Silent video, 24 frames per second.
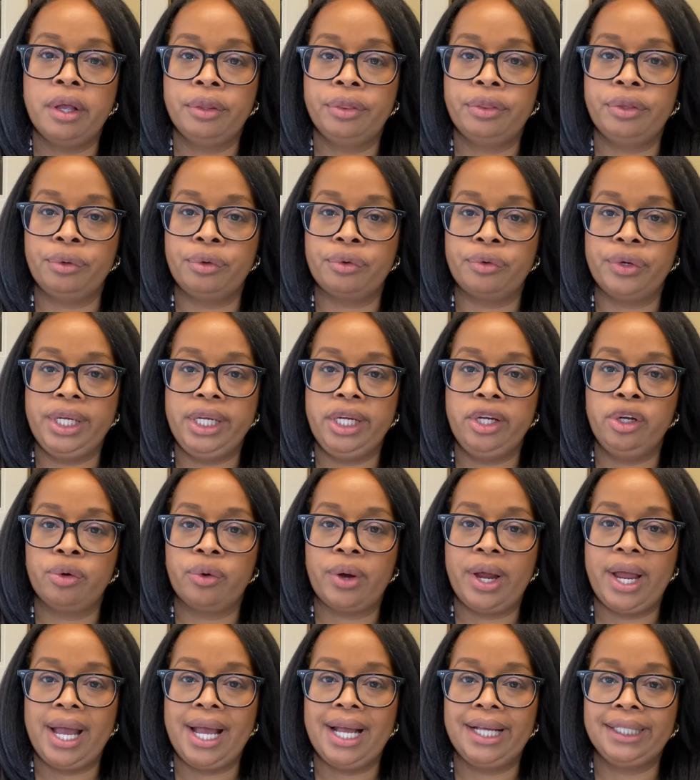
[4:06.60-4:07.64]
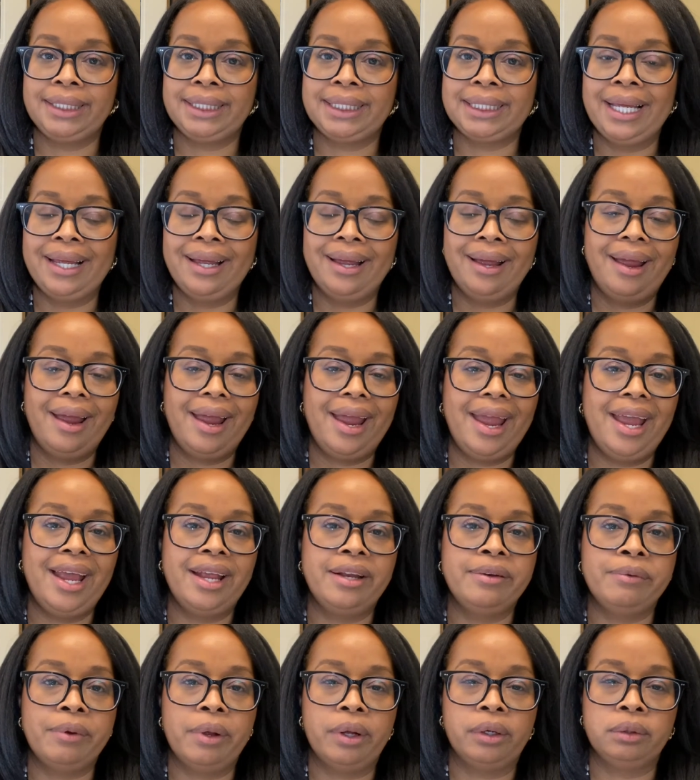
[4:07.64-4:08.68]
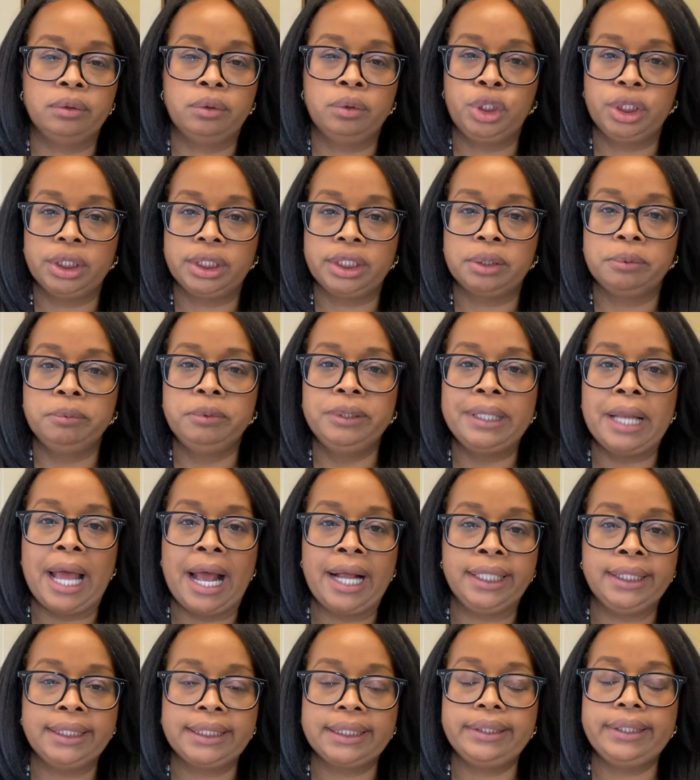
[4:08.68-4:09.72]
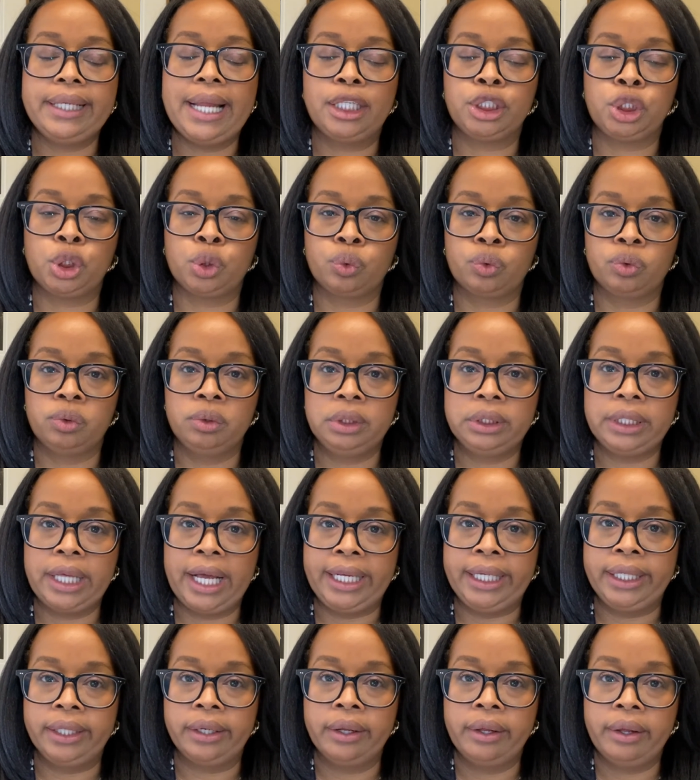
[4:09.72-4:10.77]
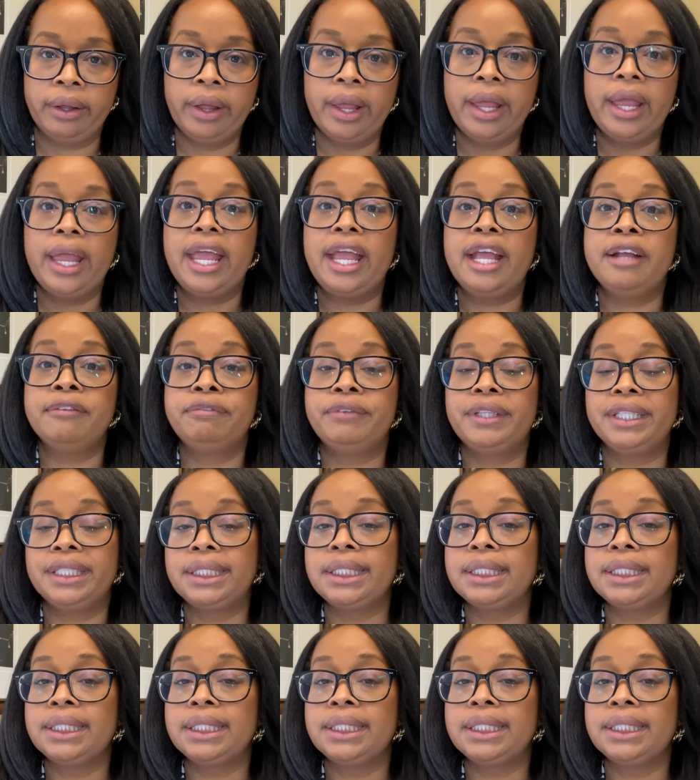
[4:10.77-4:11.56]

the green grass, and just nice natural light. If this